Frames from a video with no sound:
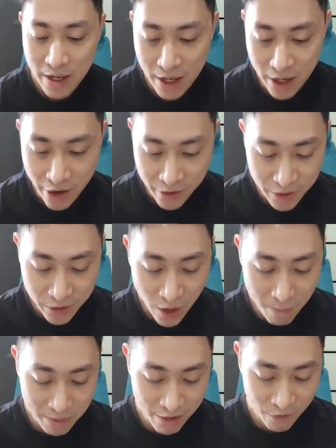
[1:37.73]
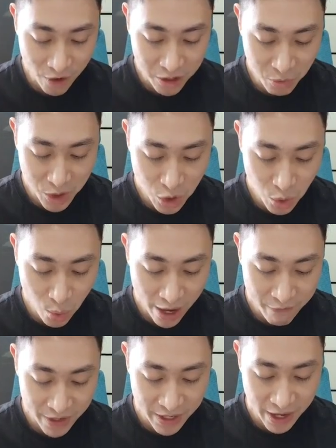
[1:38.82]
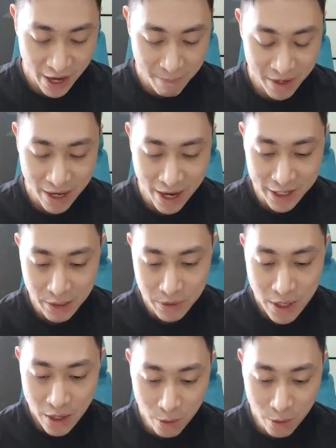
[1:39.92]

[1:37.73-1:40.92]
On the top left corner, we do have a camera cutout.